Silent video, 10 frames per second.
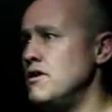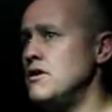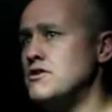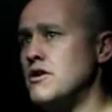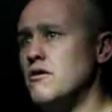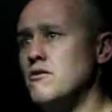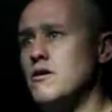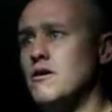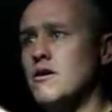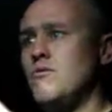So
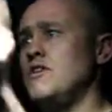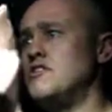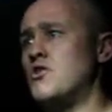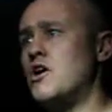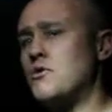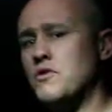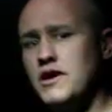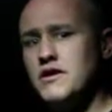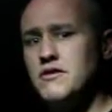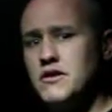I've written a title
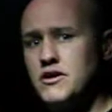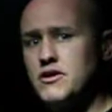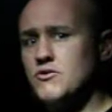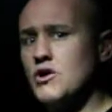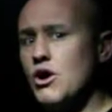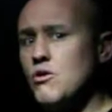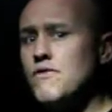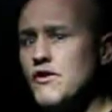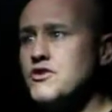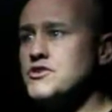there. You'll know
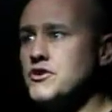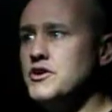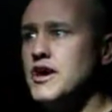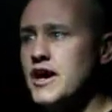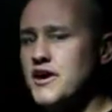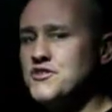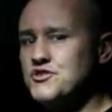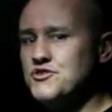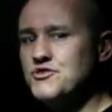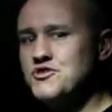very soon how
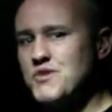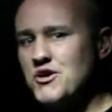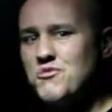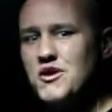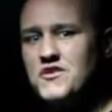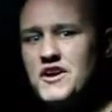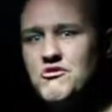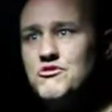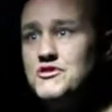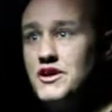to spell
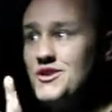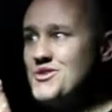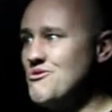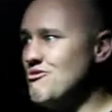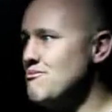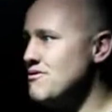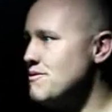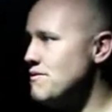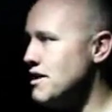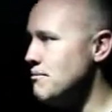Pythagoras and theorem
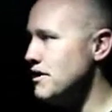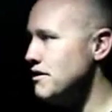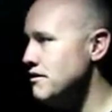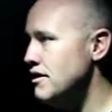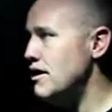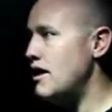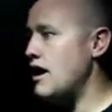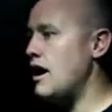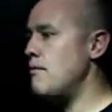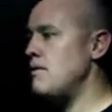for that matter.
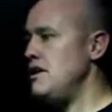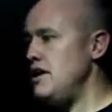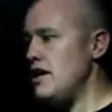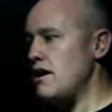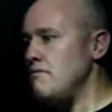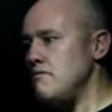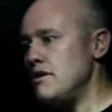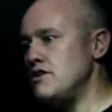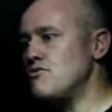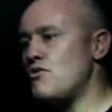And here
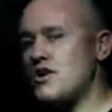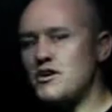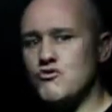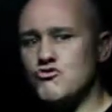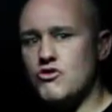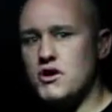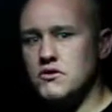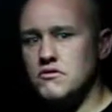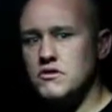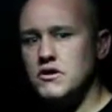is a right angled
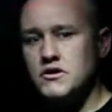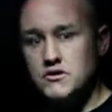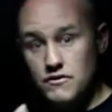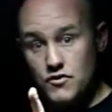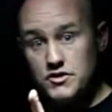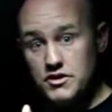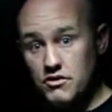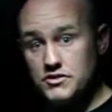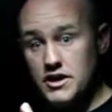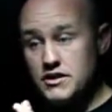triangle. So the first thing I'll
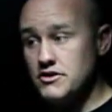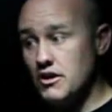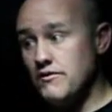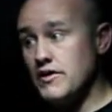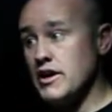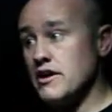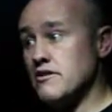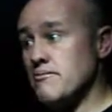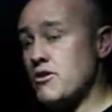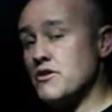say is don't forget
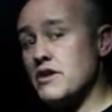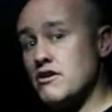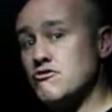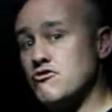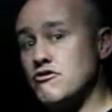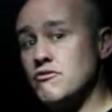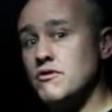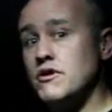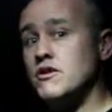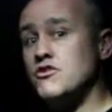that Pythagoras Theorem
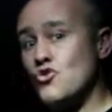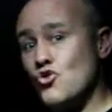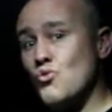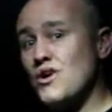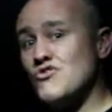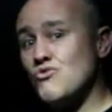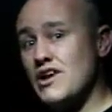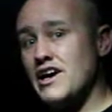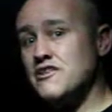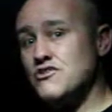is always
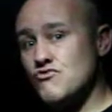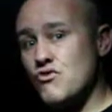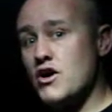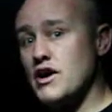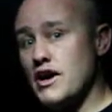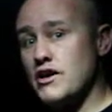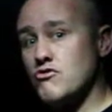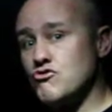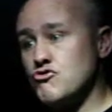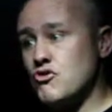related to right
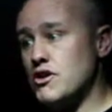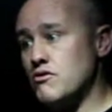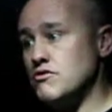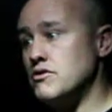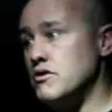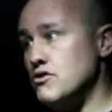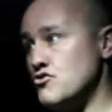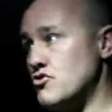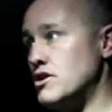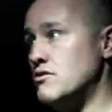angled triangles.
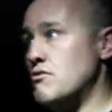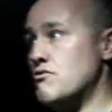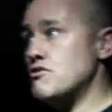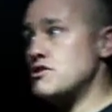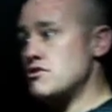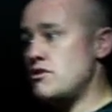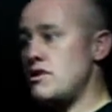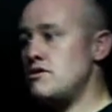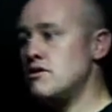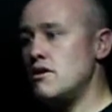Triangle, three
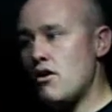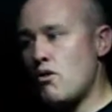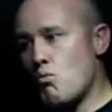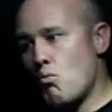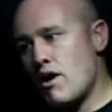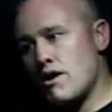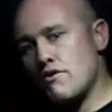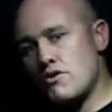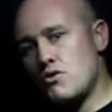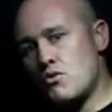sides, one of
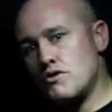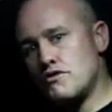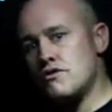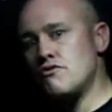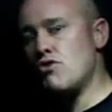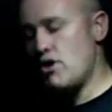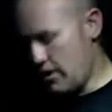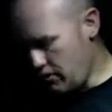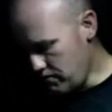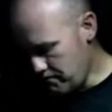the corners is a right
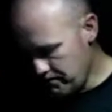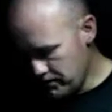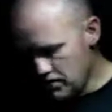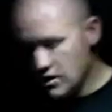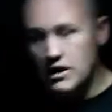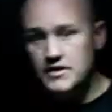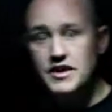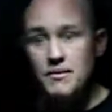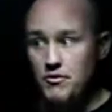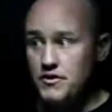angle. Here's a
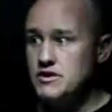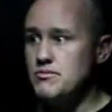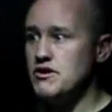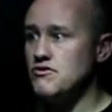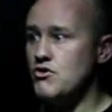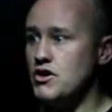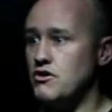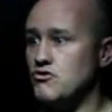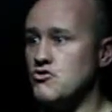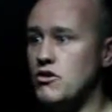couple of things about this right
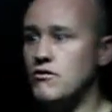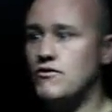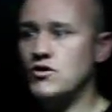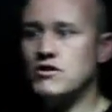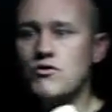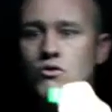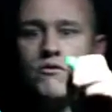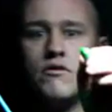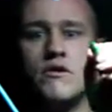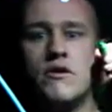angle triangle first of all.
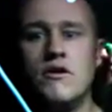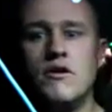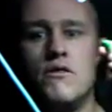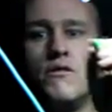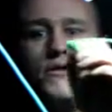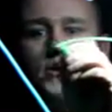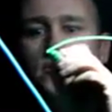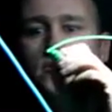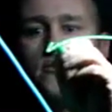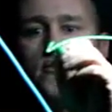
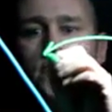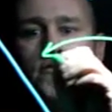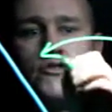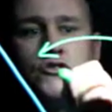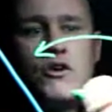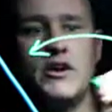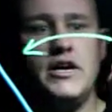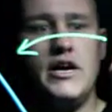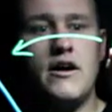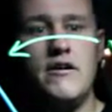This side
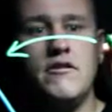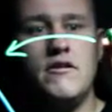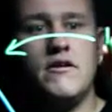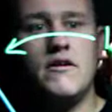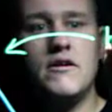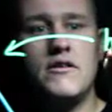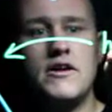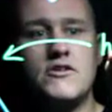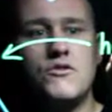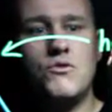here,
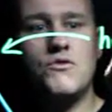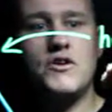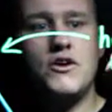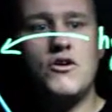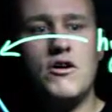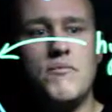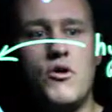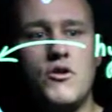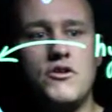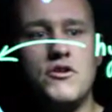that's called the
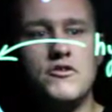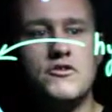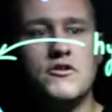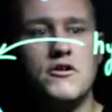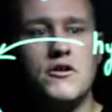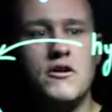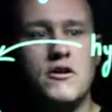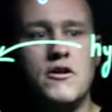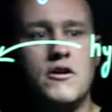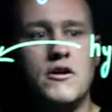hypotenuse.
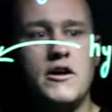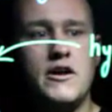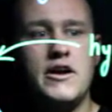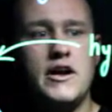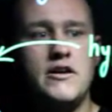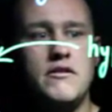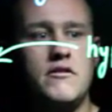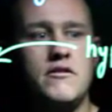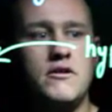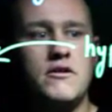And
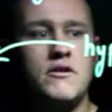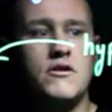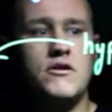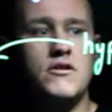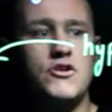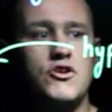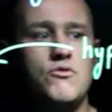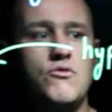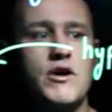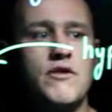again, you
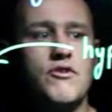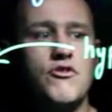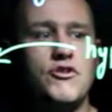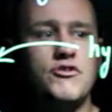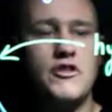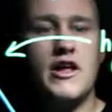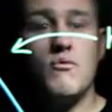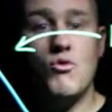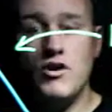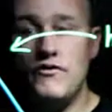will get very used to that
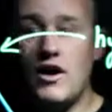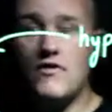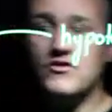word if you haven't